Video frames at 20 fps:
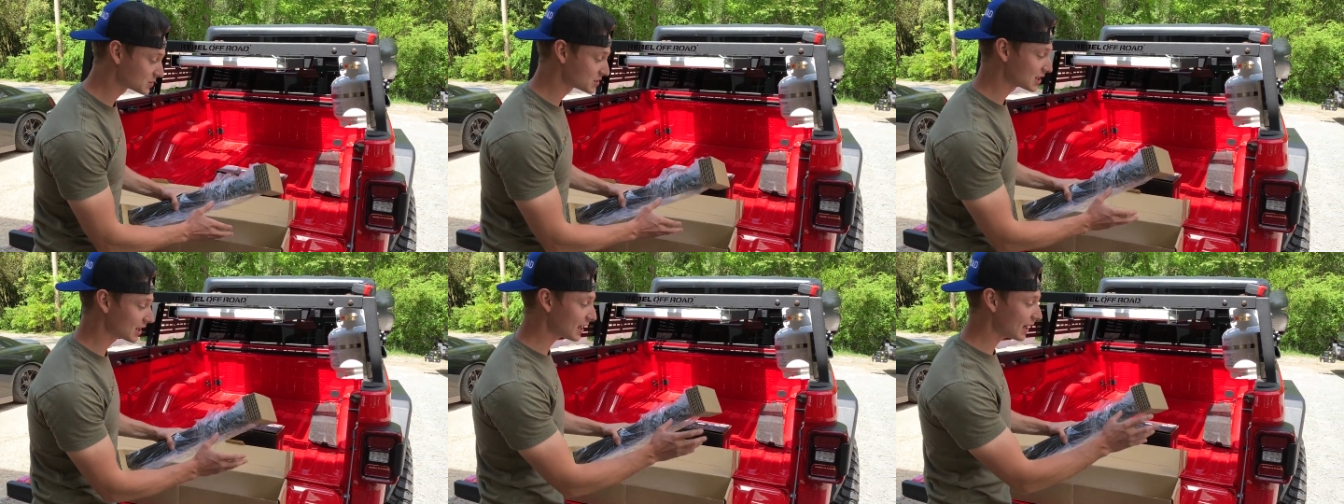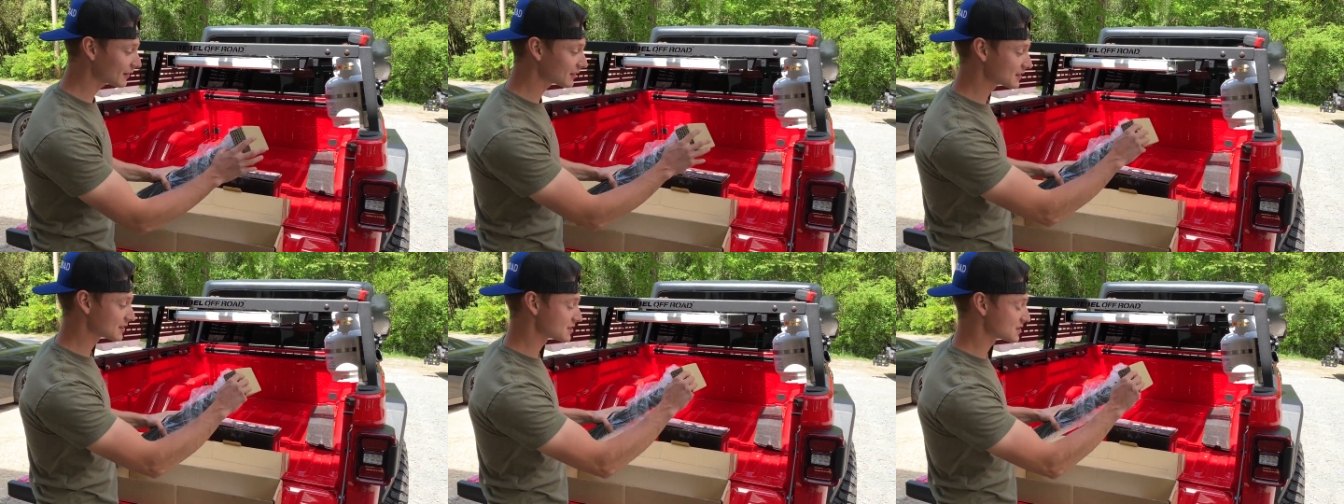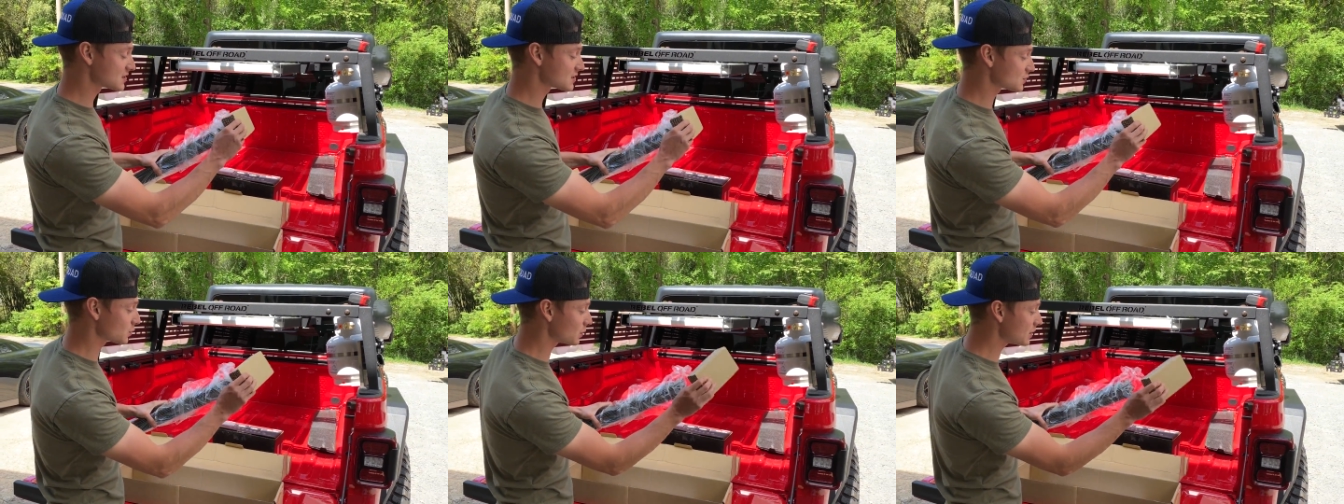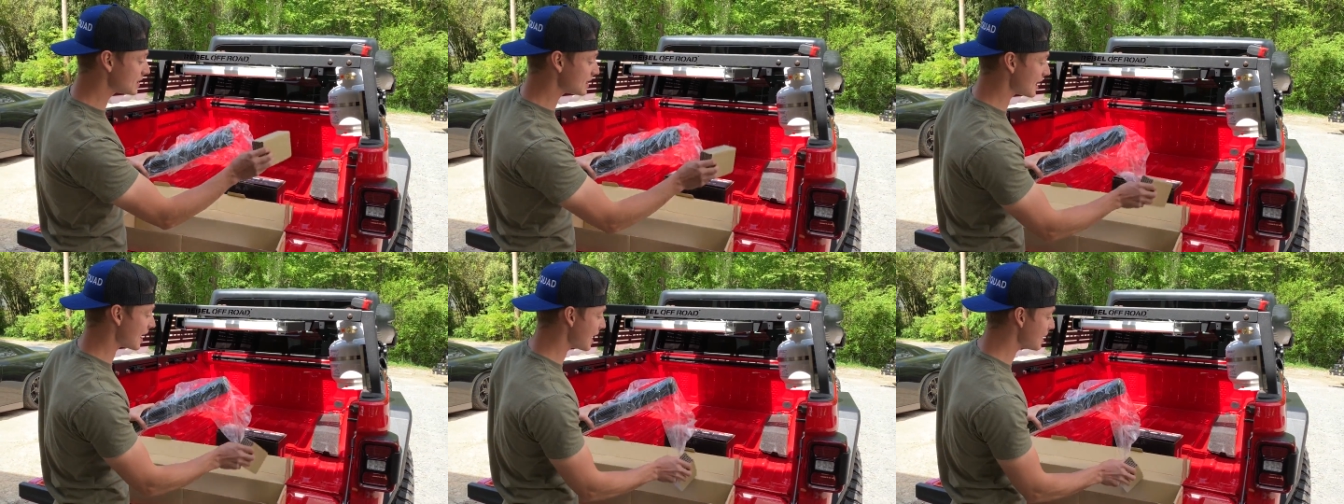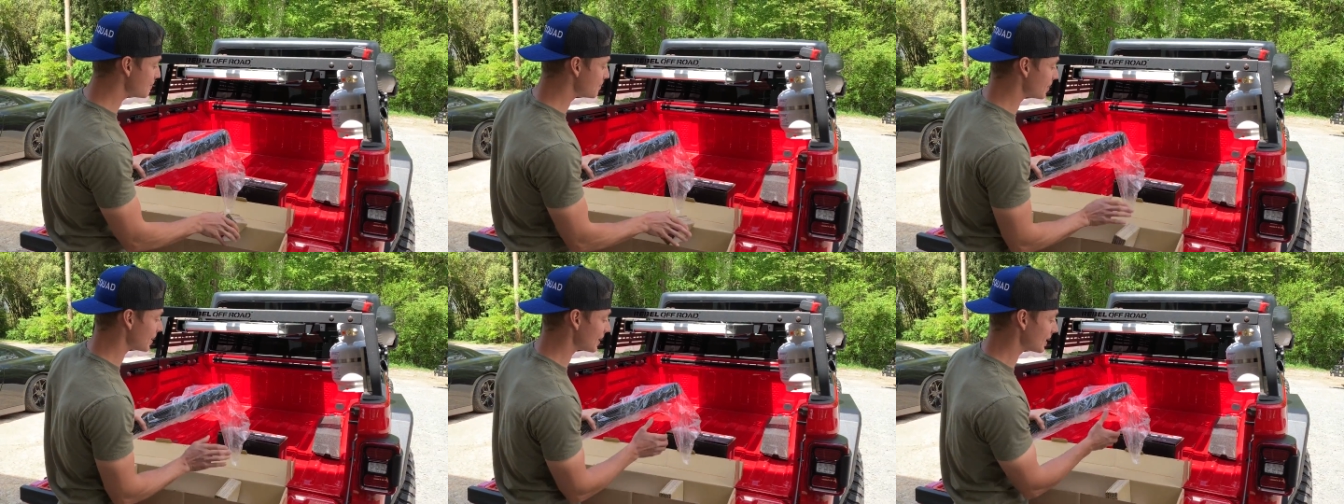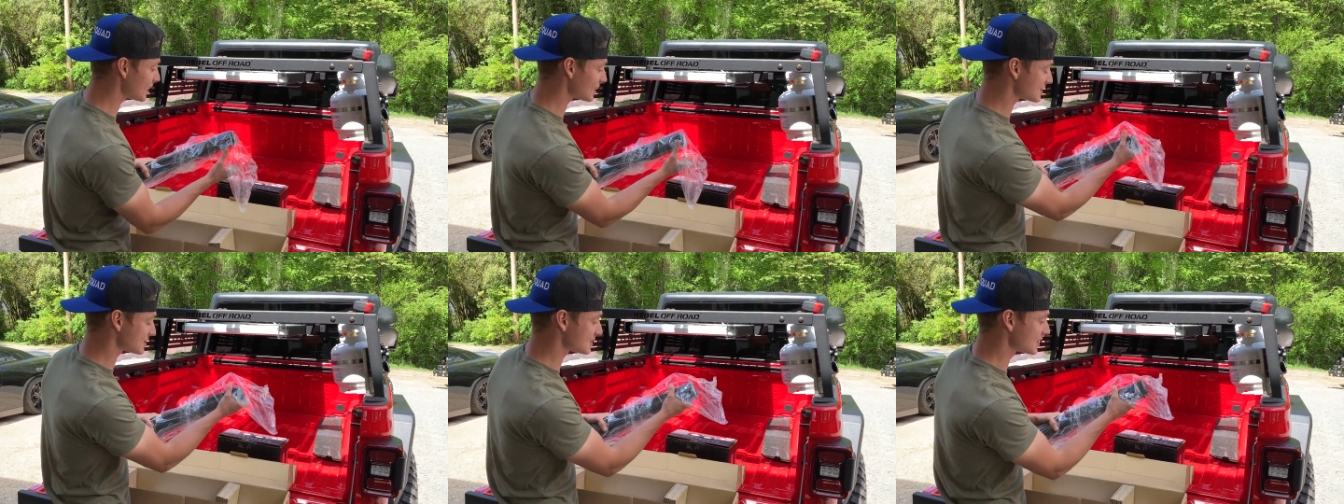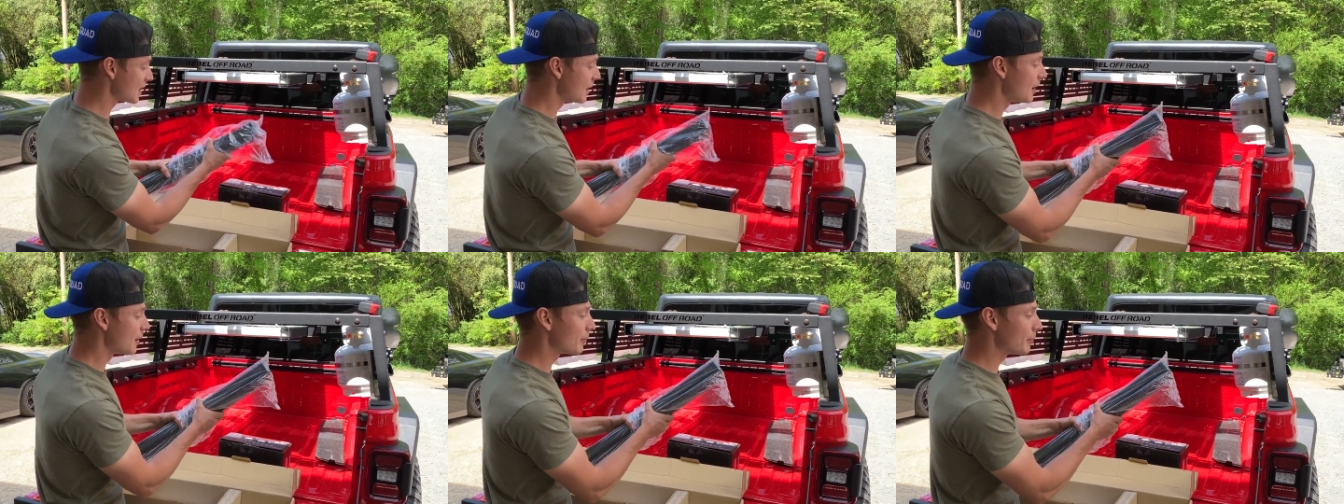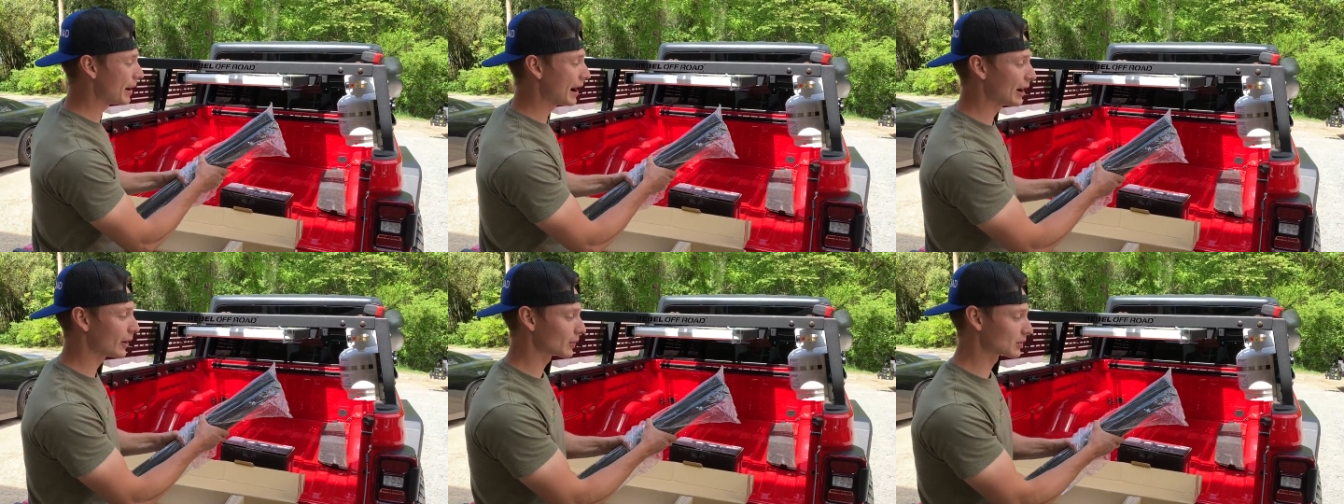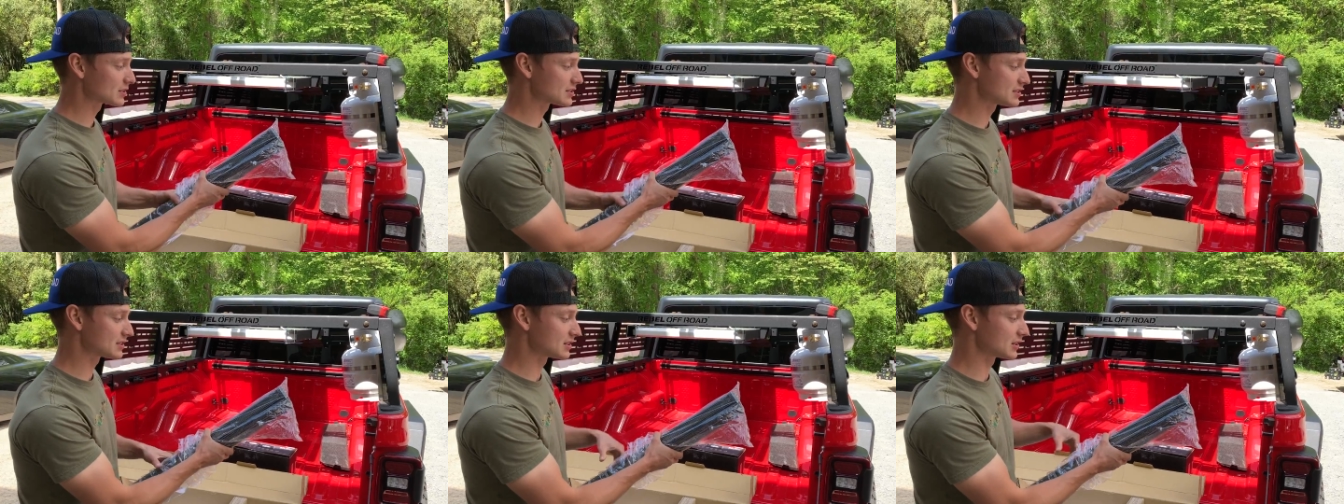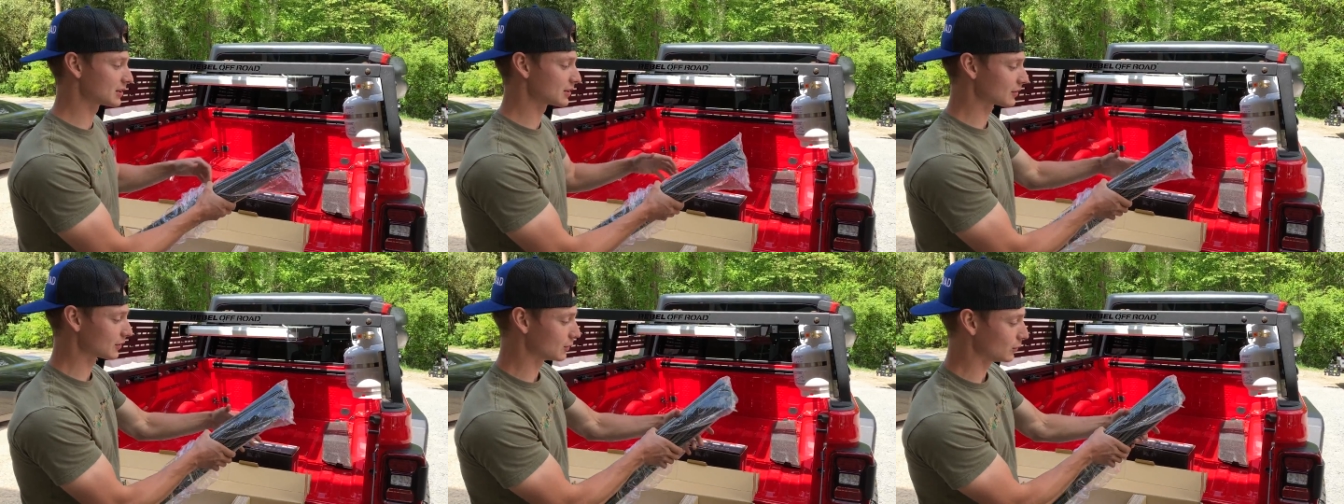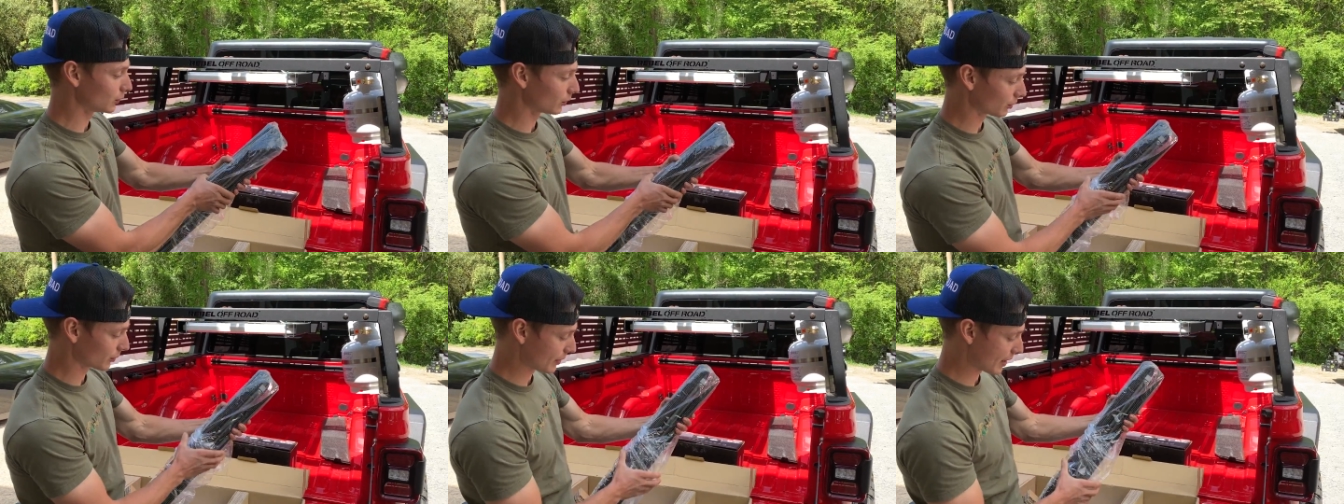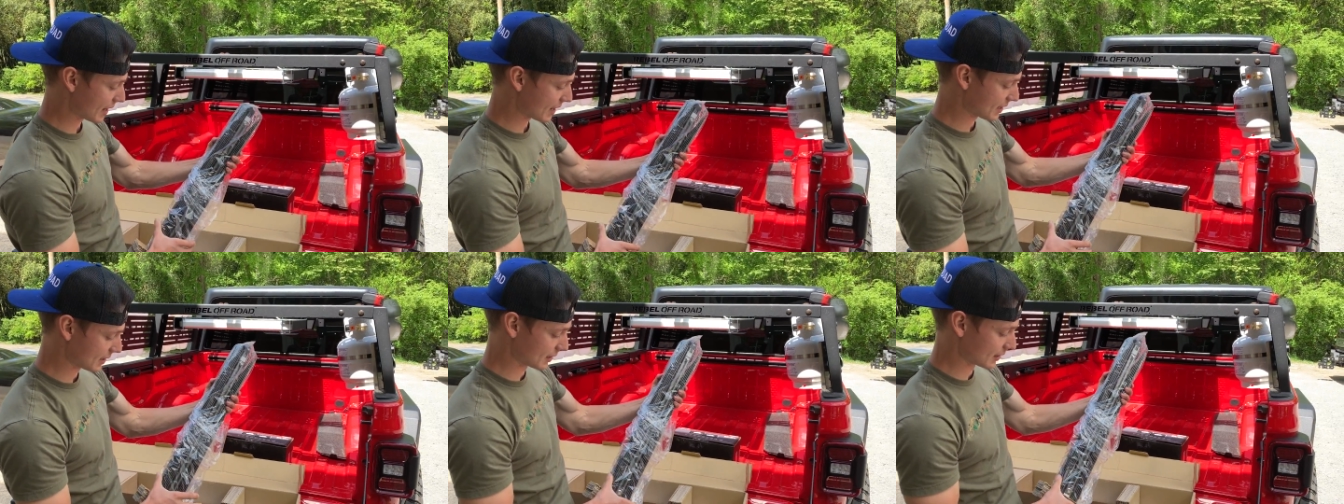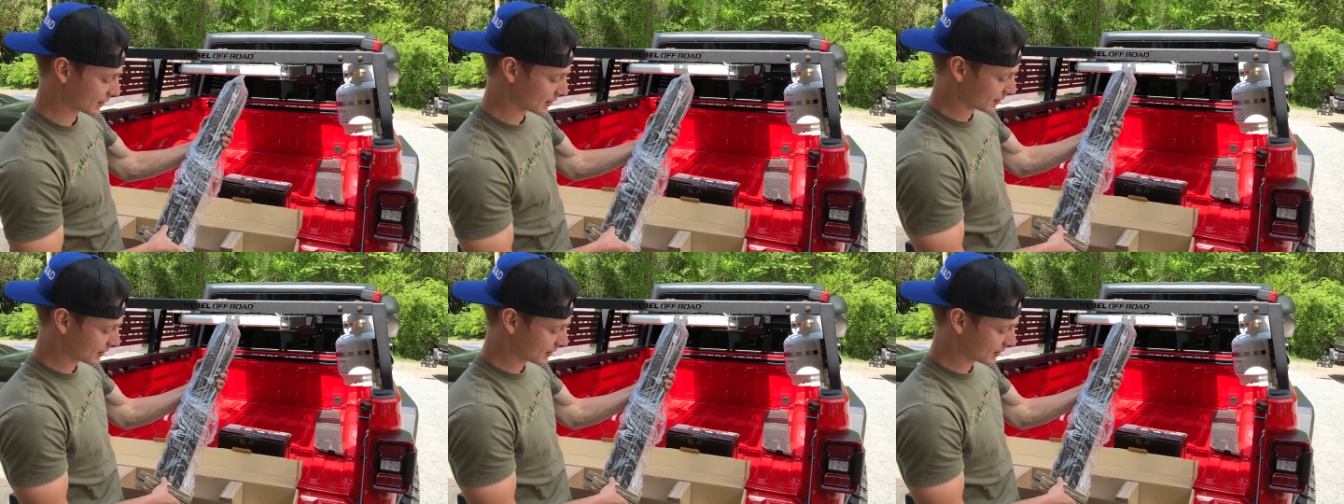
check out this sweet Apex power steering cooler right here.